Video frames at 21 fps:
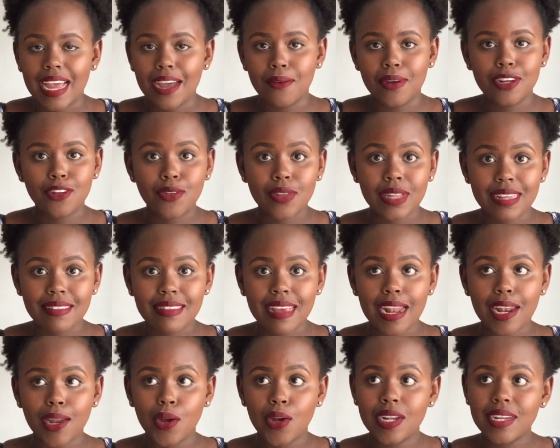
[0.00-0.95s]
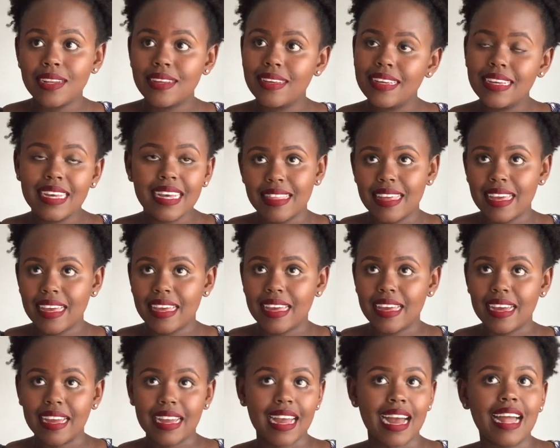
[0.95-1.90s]
I went to the salon.
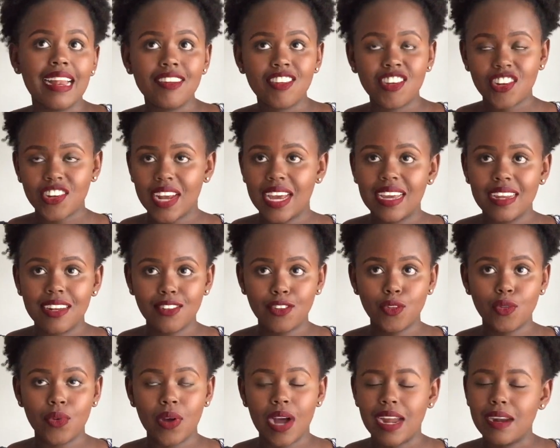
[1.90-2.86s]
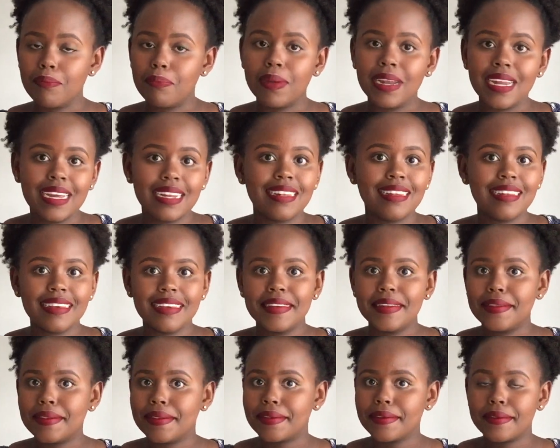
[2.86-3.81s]
The girl tried to unplait
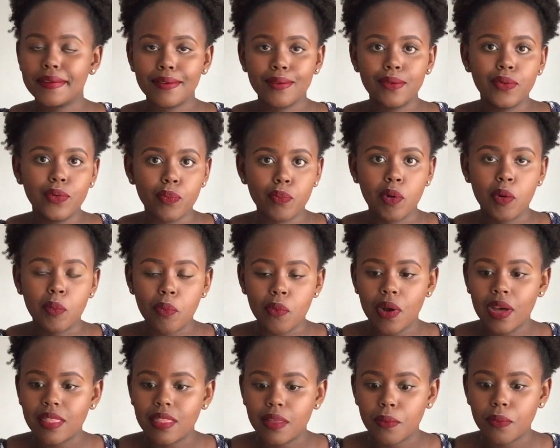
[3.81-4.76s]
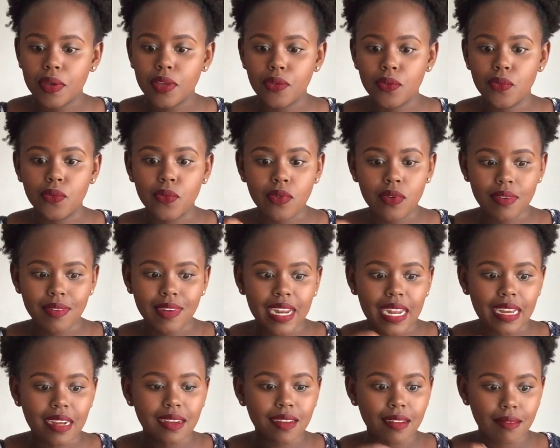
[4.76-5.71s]
it, kubomoa the way you
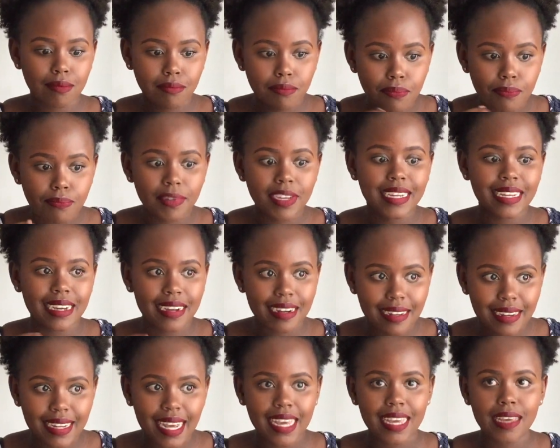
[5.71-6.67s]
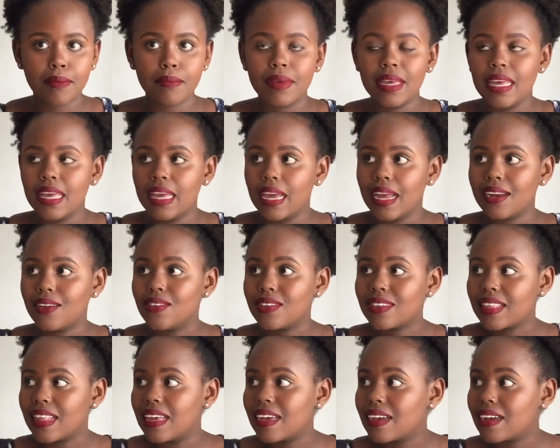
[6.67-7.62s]
like take time, and
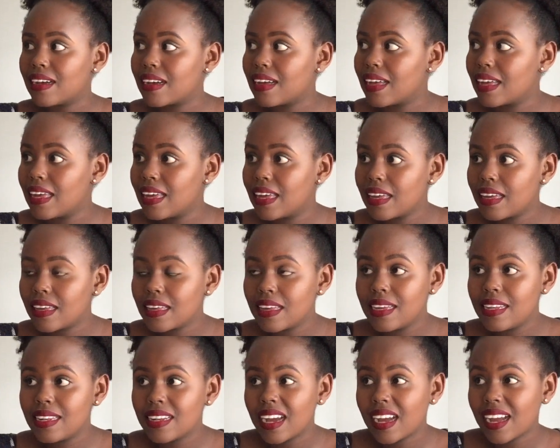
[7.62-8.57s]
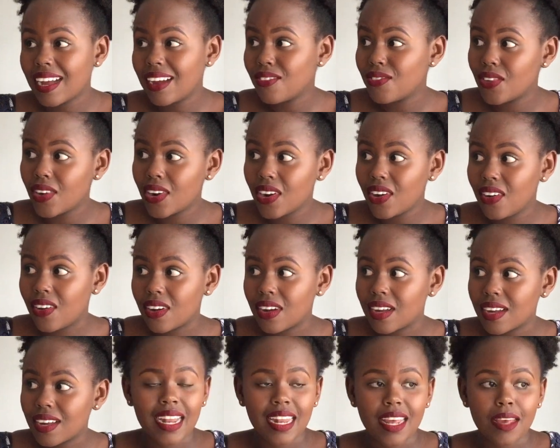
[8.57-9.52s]
was like, hey, itakaa for long.
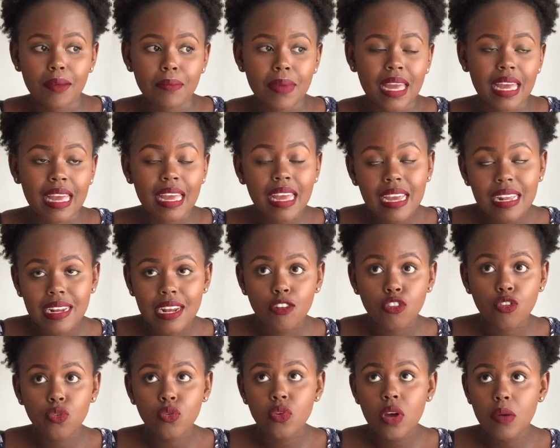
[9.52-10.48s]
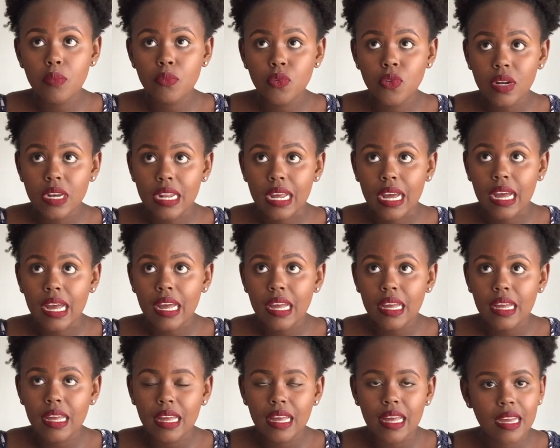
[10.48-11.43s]
Kaniambia, hey, itachukua muda.
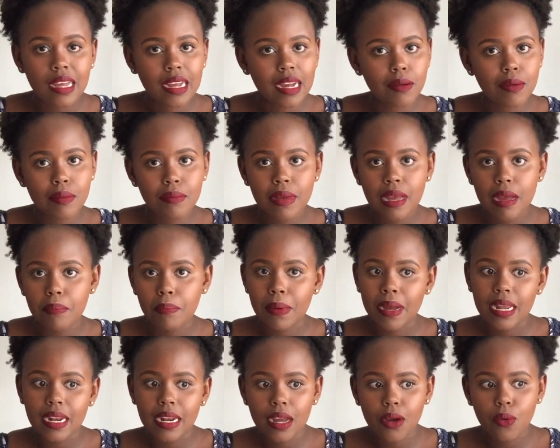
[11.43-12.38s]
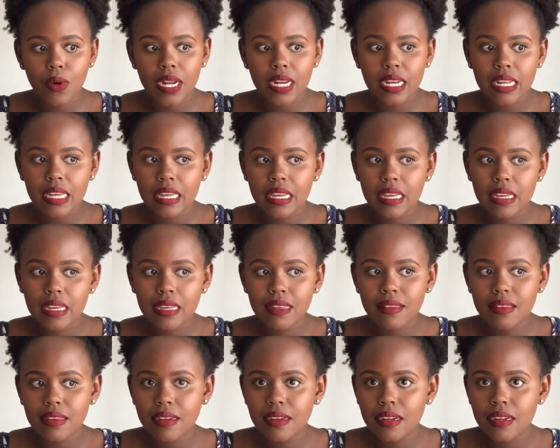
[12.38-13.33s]
Namwambia hapana, kwani
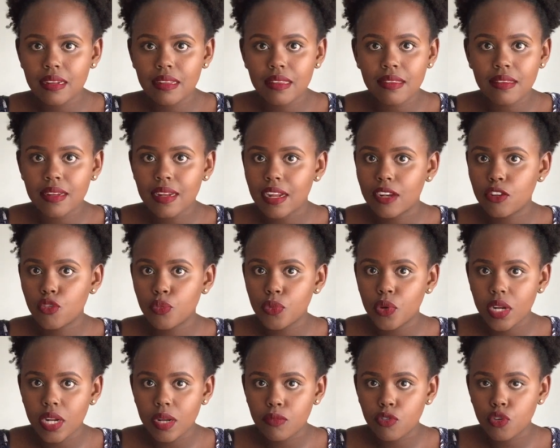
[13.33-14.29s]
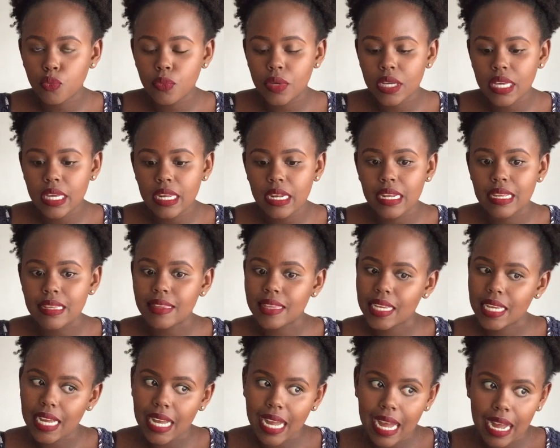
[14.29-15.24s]
hizi dread zinatumiwa na mtu mwingine,
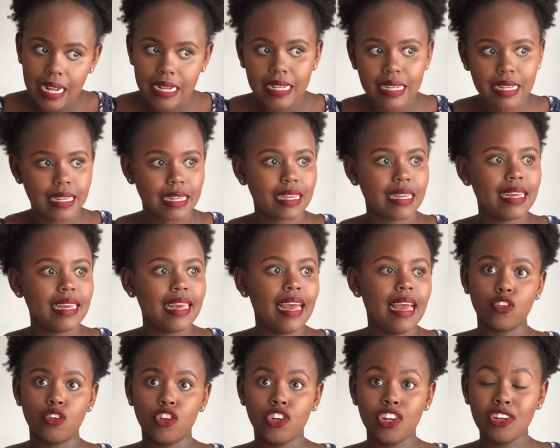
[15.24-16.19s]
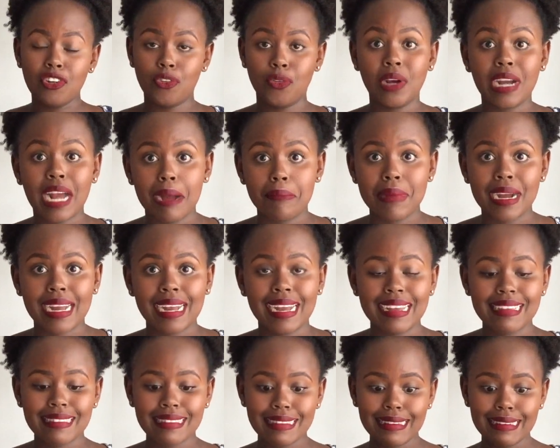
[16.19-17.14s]
zikate. So she took a
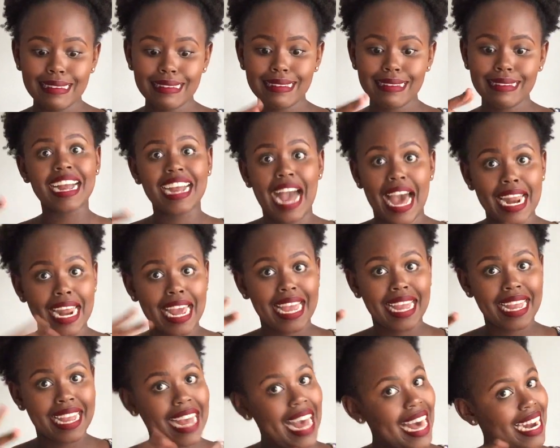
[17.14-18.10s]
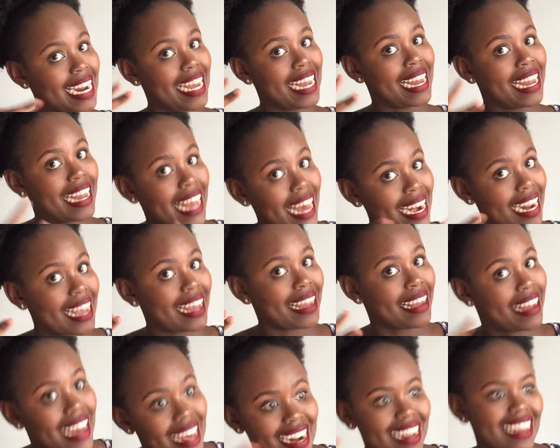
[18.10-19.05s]
makasi, cut
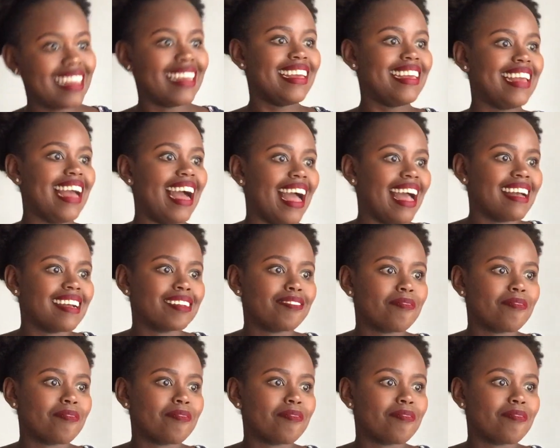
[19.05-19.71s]
it. Yeah.